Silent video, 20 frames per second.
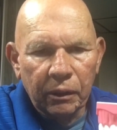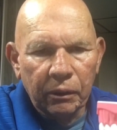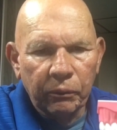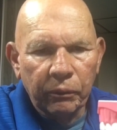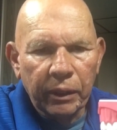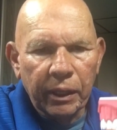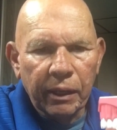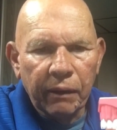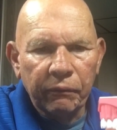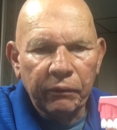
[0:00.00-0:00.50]

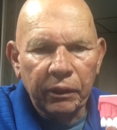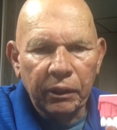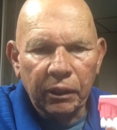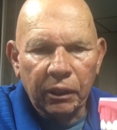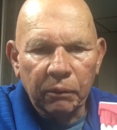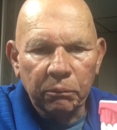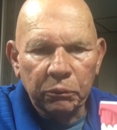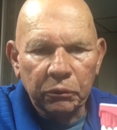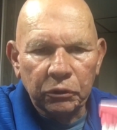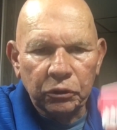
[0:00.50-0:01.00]
we have the
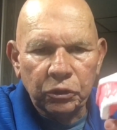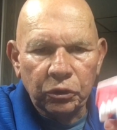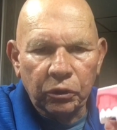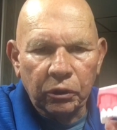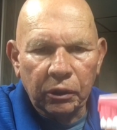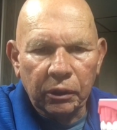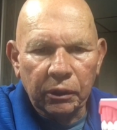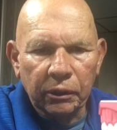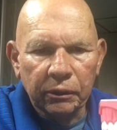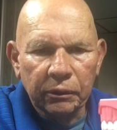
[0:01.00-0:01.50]
upper
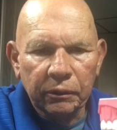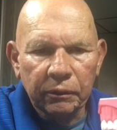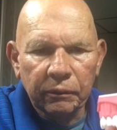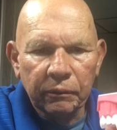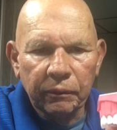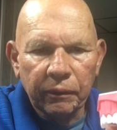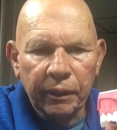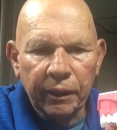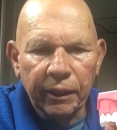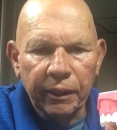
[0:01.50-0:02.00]
jaw
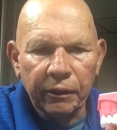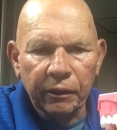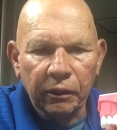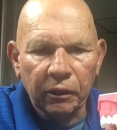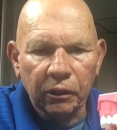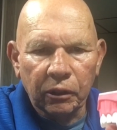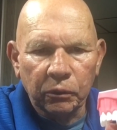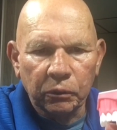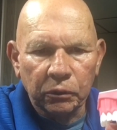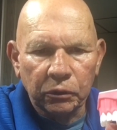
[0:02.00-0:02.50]
and the
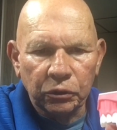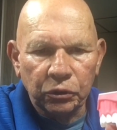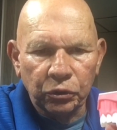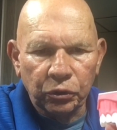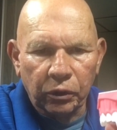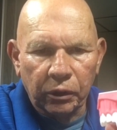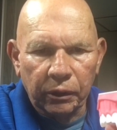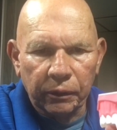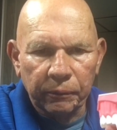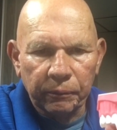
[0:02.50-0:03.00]
lower jaw.